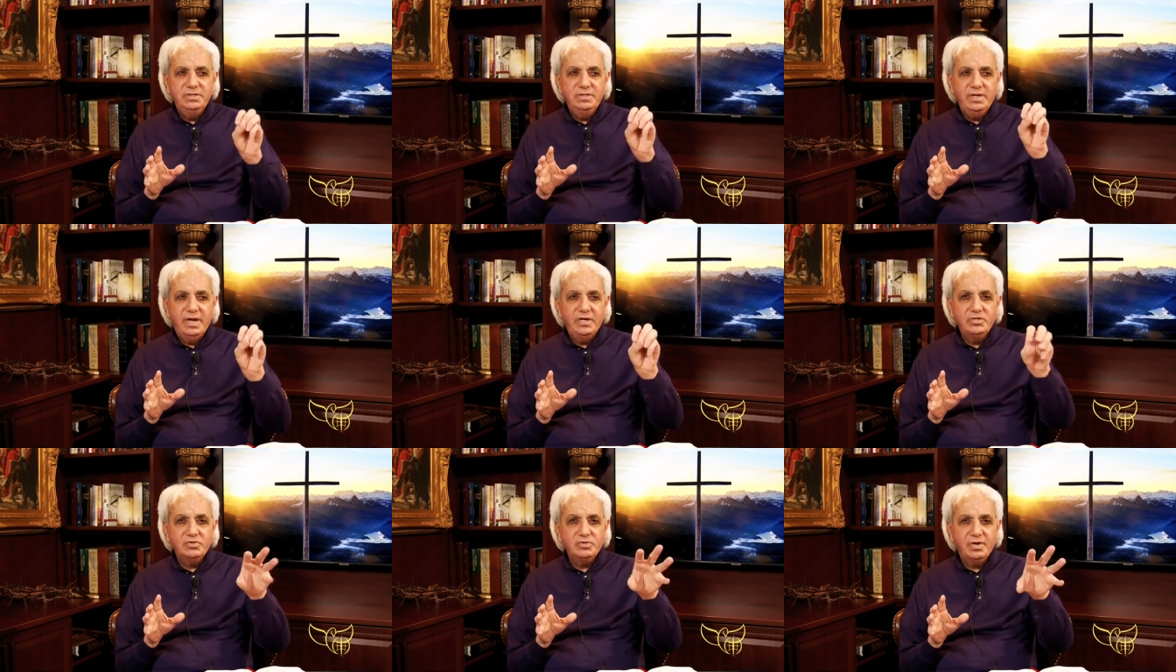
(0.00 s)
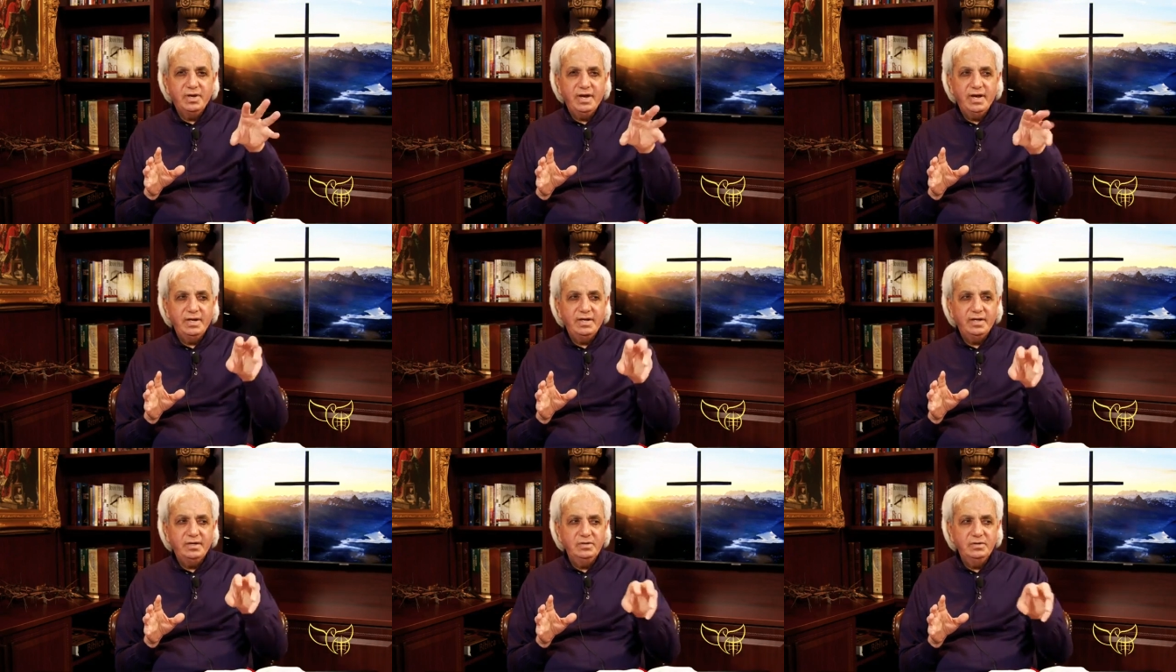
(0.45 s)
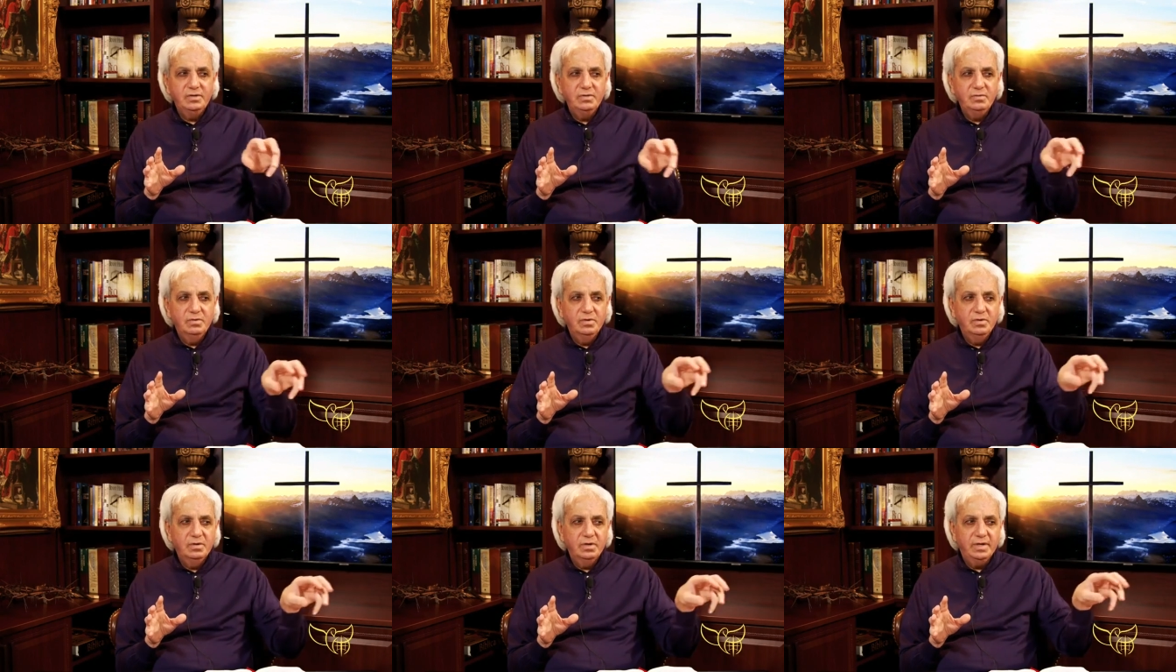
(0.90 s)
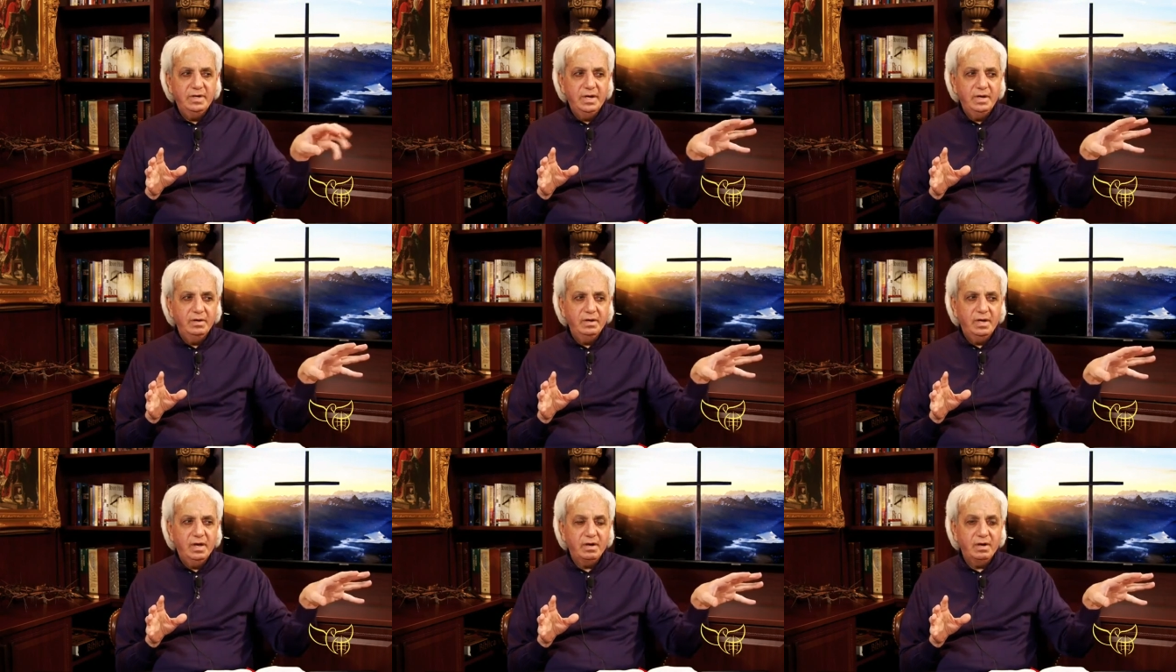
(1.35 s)
danger ahead and
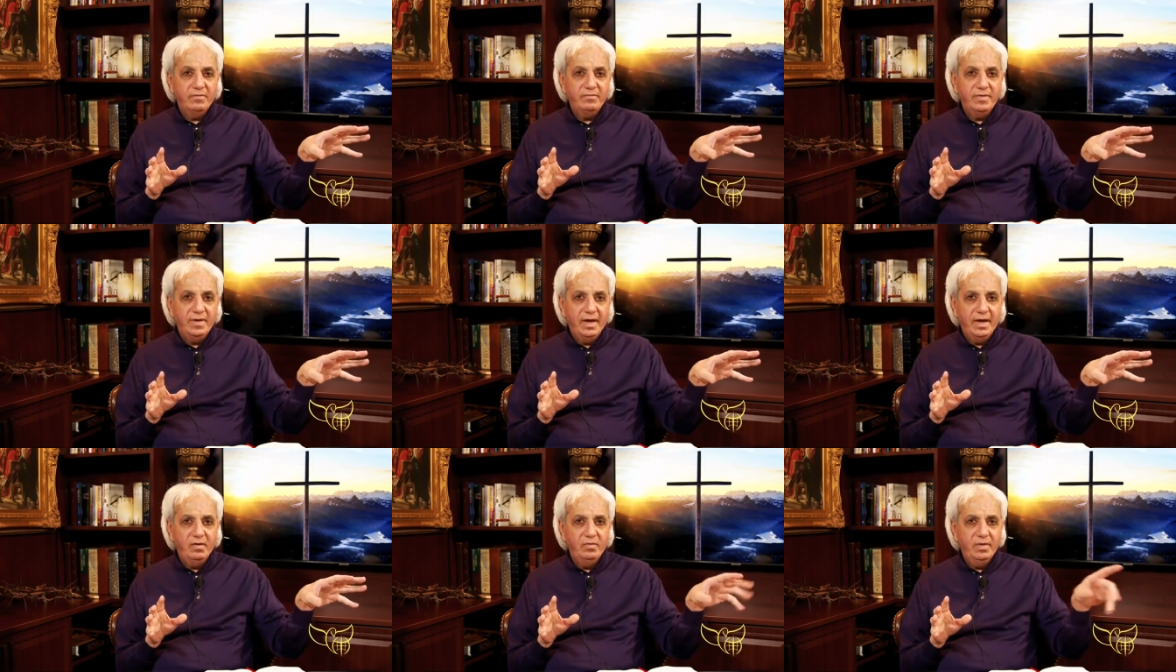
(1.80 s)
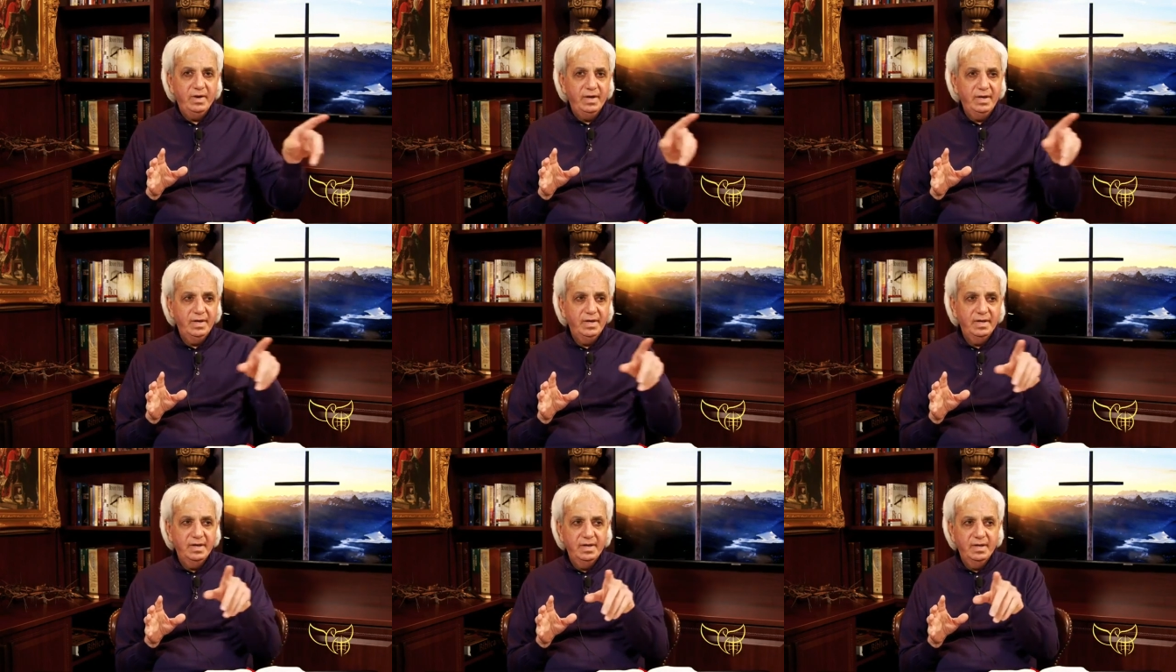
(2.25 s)
get, got off the highway?